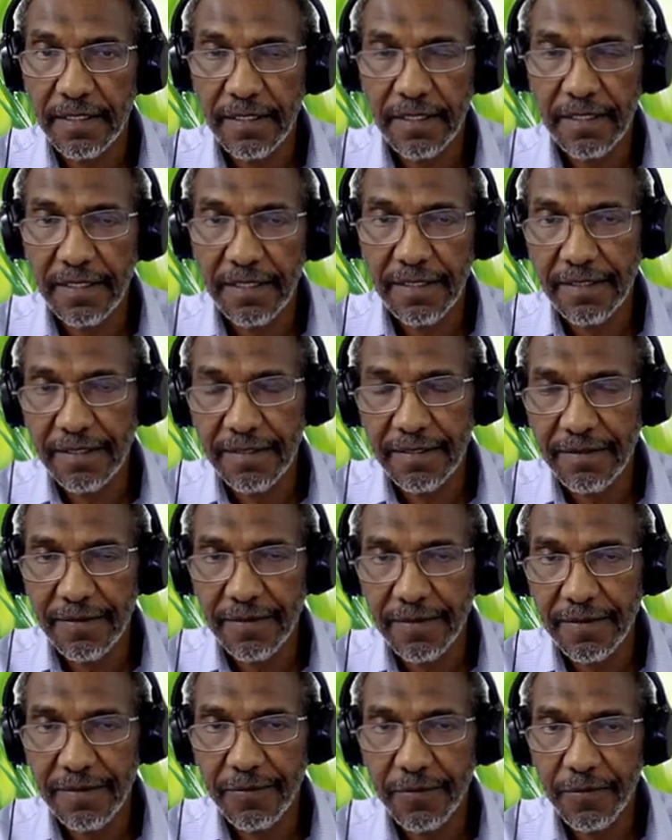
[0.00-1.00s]
And
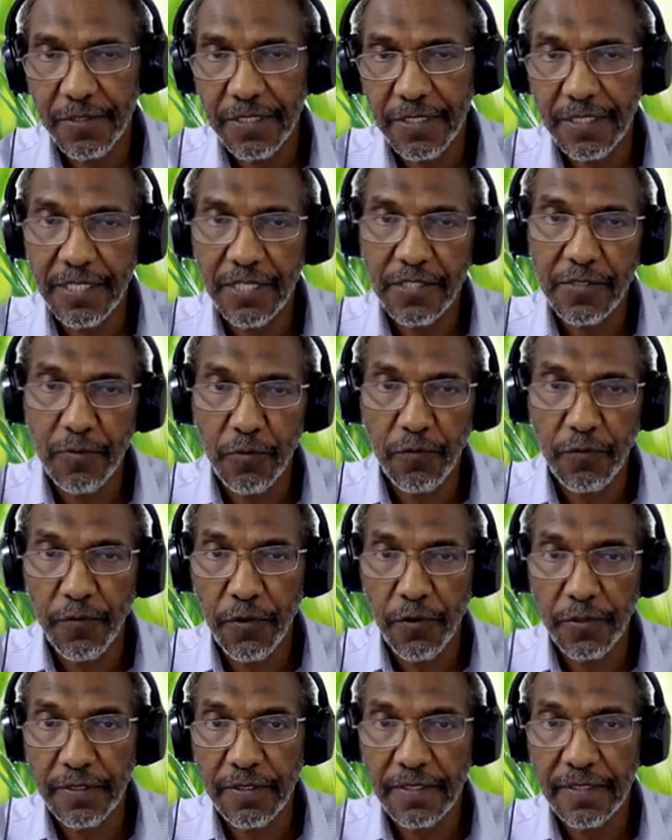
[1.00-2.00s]
we just move
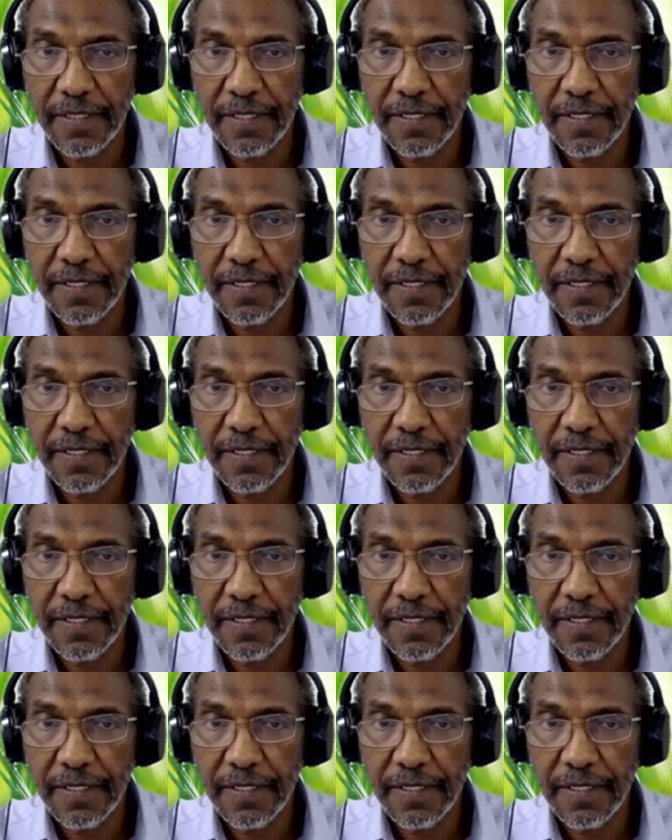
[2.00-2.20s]
on.